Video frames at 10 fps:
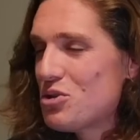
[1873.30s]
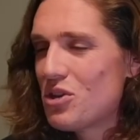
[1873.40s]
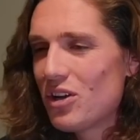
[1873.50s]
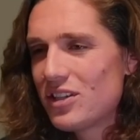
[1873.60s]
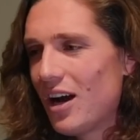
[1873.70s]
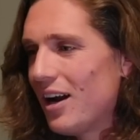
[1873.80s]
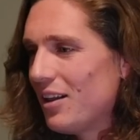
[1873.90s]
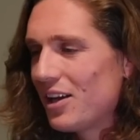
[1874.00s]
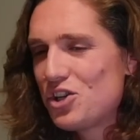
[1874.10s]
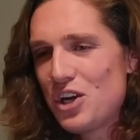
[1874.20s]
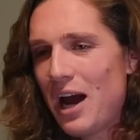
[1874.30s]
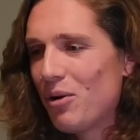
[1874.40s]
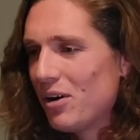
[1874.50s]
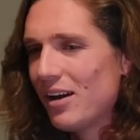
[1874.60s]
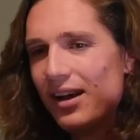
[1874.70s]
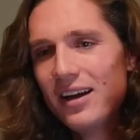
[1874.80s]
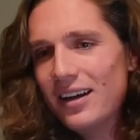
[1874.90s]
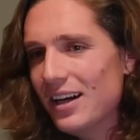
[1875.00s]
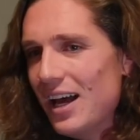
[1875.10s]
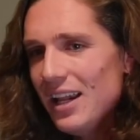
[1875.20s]
just all tired. I like showered.
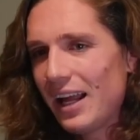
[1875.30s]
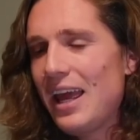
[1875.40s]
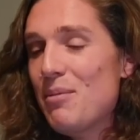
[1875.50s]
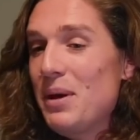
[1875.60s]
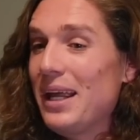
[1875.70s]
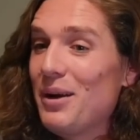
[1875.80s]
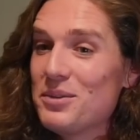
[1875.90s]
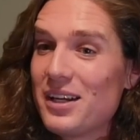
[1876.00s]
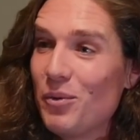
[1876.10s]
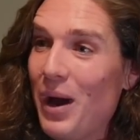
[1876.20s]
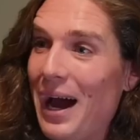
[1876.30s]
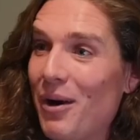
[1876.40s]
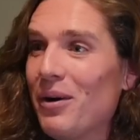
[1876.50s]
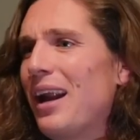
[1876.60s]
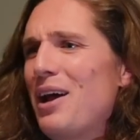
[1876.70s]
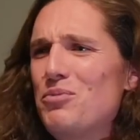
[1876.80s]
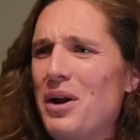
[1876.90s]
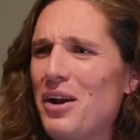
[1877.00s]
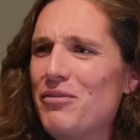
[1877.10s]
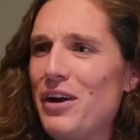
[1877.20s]
And it like hit me, and I was like, "Wow!" And I
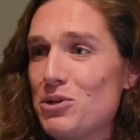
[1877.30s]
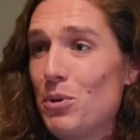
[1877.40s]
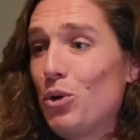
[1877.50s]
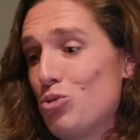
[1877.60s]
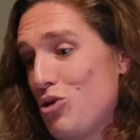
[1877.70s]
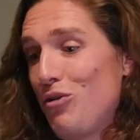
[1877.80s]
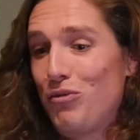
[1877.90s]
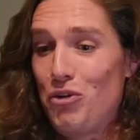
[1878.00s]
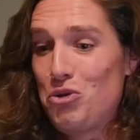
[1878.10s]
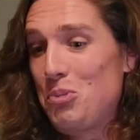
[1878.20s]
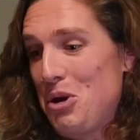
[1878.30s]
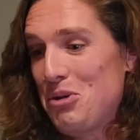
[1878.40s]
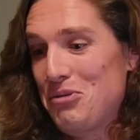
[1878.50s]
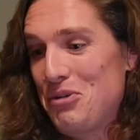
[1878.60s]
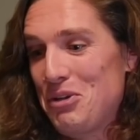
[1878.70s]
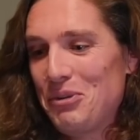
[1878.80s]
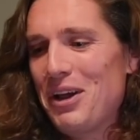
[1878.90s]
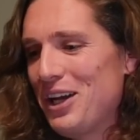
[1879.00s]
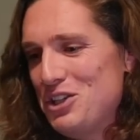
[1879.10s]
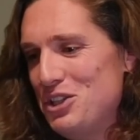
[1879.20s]
went on Facebook and was like, "First pick of the fifth round, like a